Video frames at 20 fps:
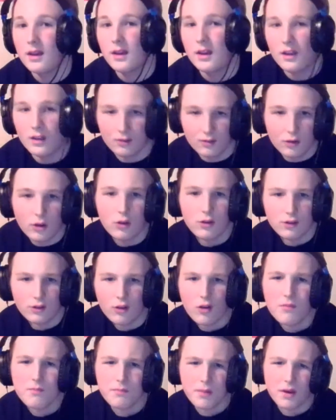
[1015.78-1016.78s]
He's
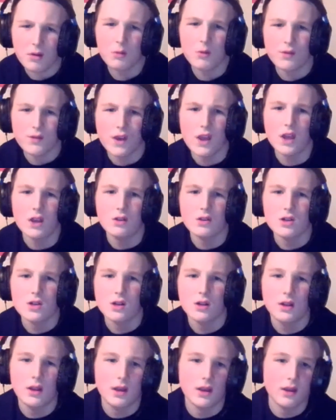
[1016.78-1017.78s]
got better with age.
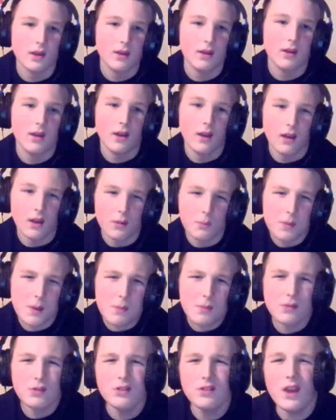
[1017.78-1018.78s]
Like,
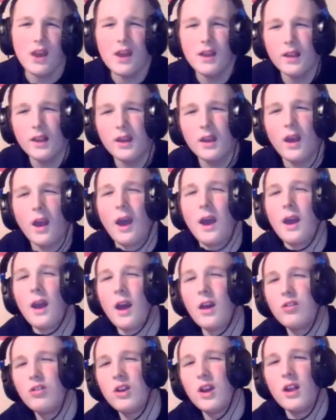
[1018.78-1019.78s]
people say, like,
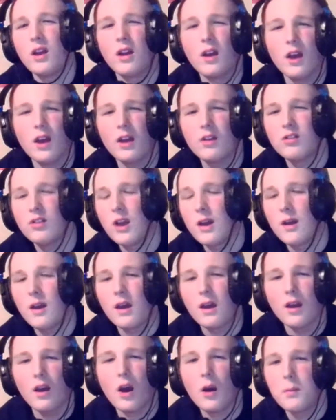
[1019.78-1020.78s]
as you get
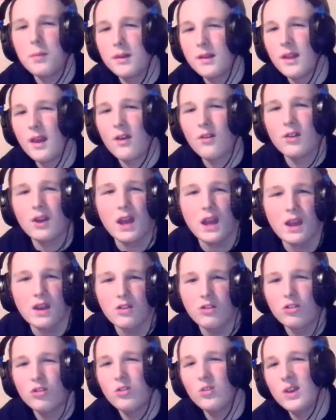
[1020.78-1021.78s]
up at there in
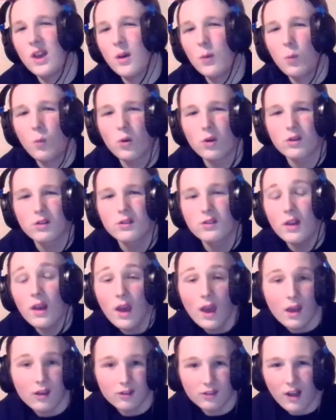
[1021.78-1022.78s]
age, you get worse.
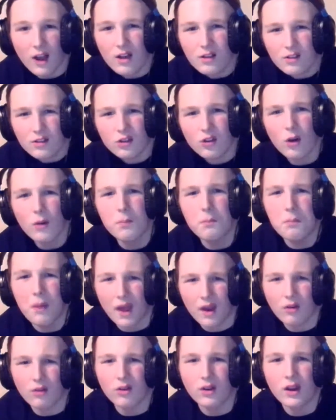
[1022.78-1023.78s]
Styles has got
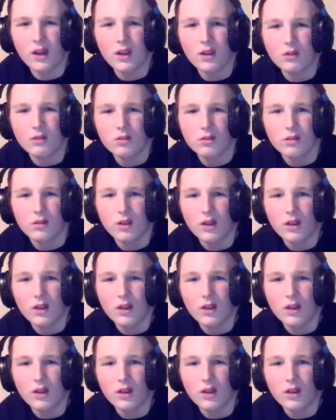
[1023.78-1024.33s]
better in age.